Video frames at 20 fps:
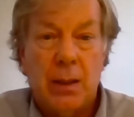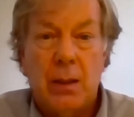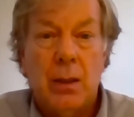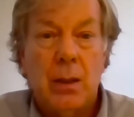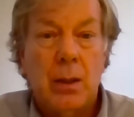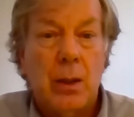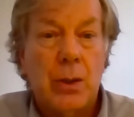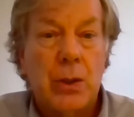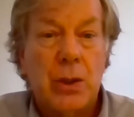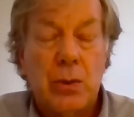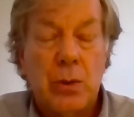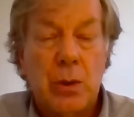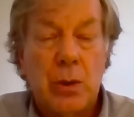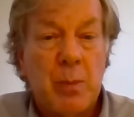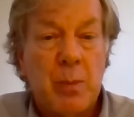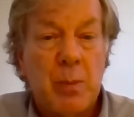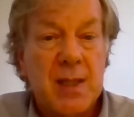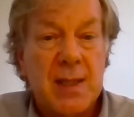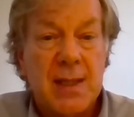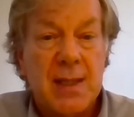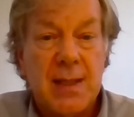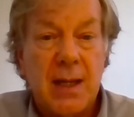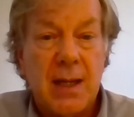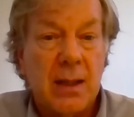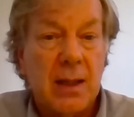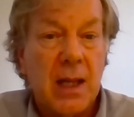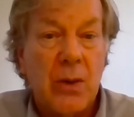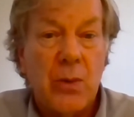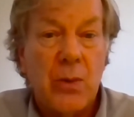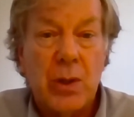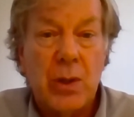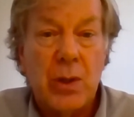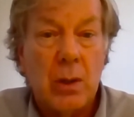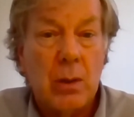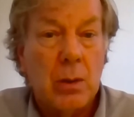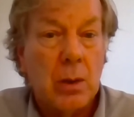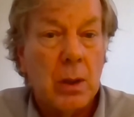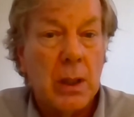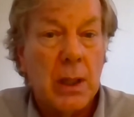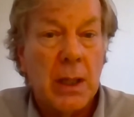You know, you would be sitting there with your
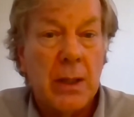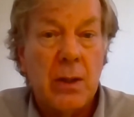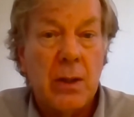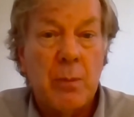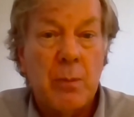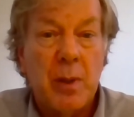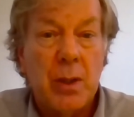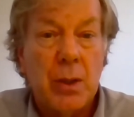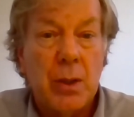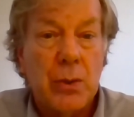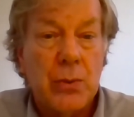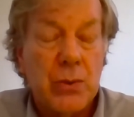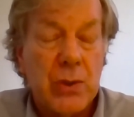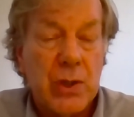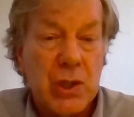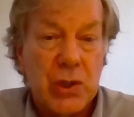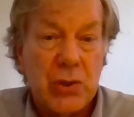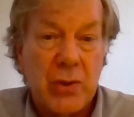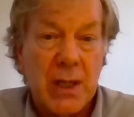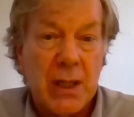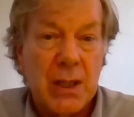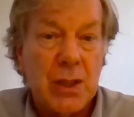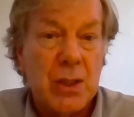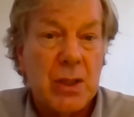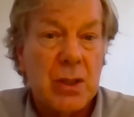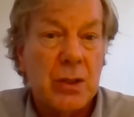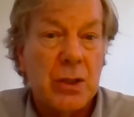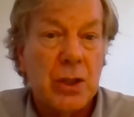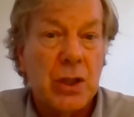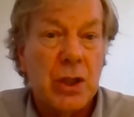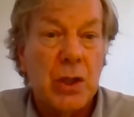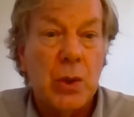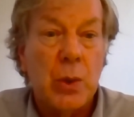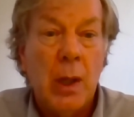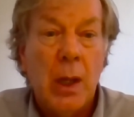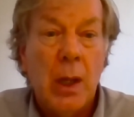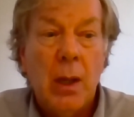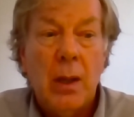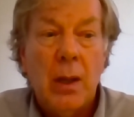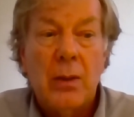lawyer, there'd be no restraints on you,
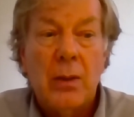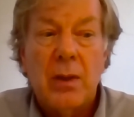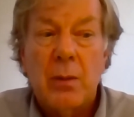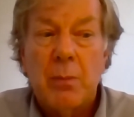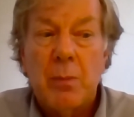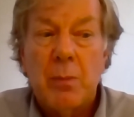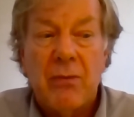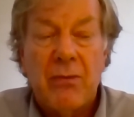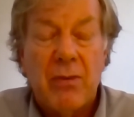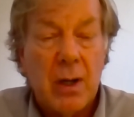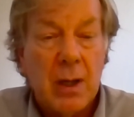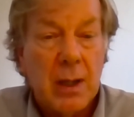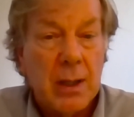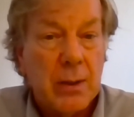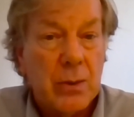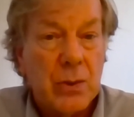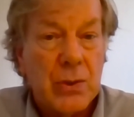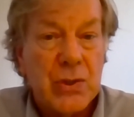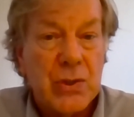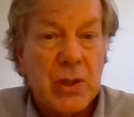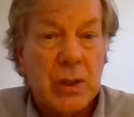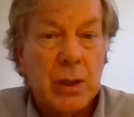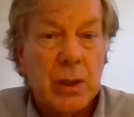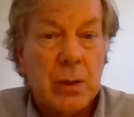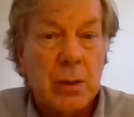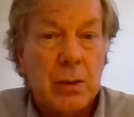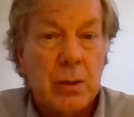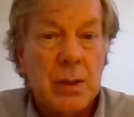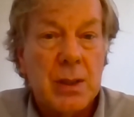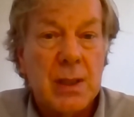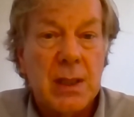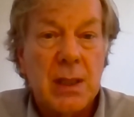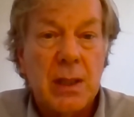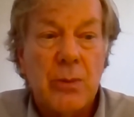there'd be very little security.